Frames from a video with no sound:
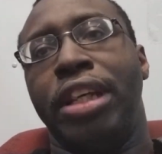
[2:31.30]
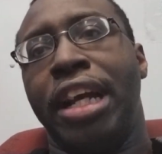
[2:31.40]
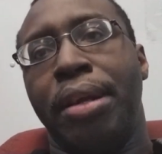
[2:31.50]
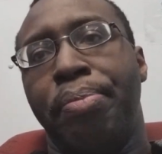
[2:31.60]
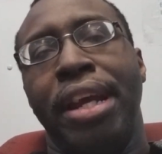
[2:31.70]

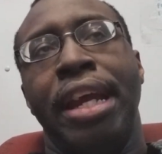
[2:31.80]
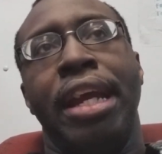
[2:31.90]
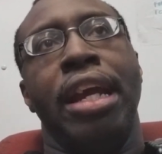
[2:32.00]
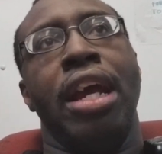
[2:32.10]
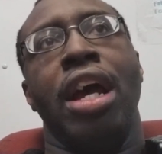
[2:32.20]
It could
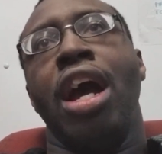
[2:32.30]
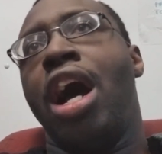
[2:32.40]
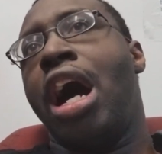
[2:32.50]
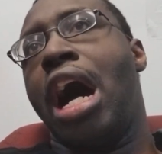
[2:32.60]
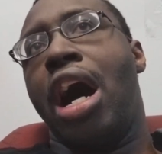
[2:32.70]
be
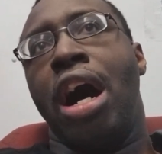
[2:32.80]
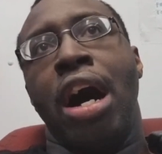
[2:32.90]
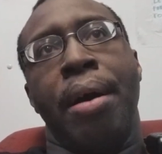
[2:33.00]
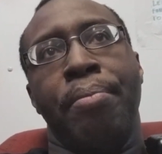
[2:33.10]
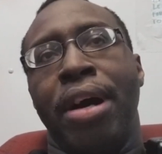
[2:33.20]

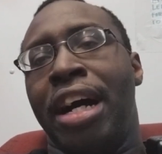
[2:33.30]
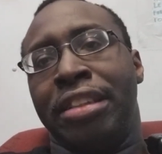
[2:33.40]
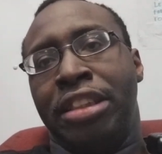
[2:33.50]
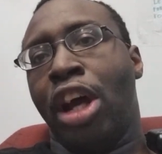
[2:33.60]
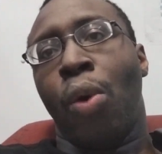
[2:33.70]
a
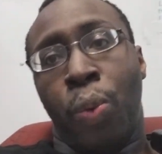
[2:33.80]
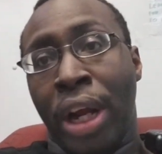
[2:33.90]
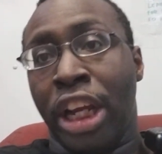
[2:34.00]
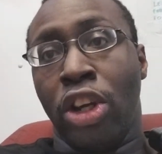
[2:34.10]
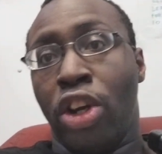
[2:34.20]

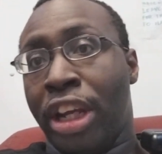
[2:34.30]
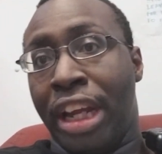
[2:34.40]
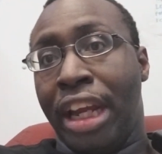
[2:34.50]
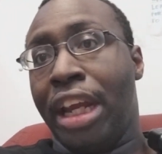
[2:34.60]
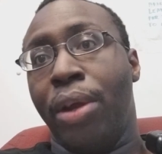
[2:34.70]
regular
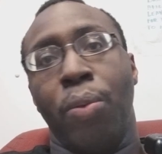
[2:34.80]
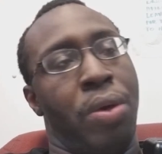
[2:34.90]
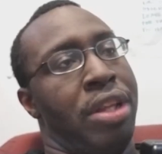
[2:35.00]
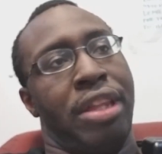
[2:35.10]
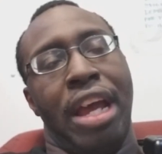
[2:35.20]
key
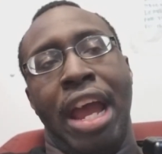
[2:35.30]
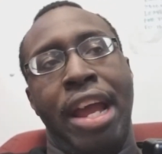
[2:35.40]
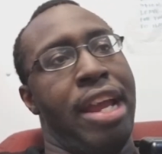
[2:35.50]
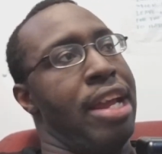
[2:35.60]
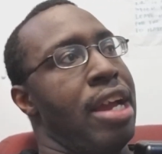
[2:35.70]
with
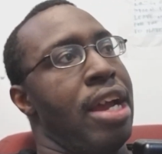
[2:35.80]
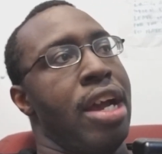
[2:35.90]
a